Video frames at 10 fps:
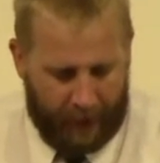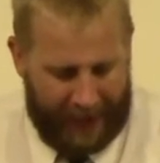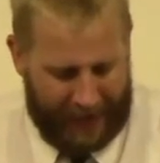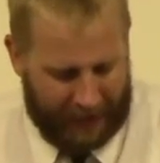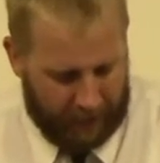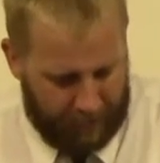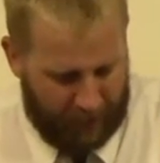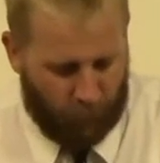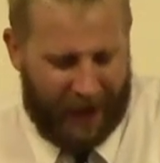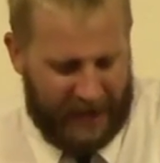and be
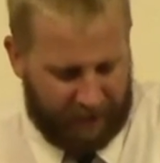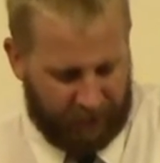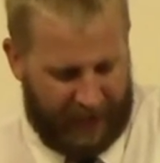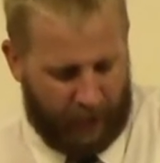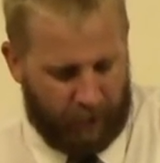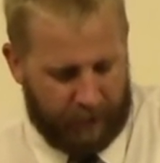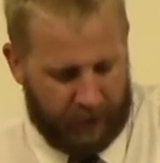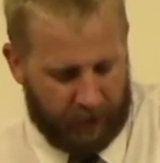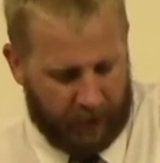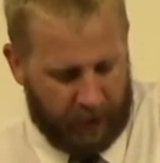ready for that
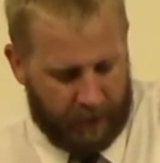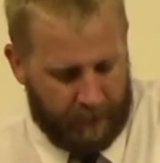rebuke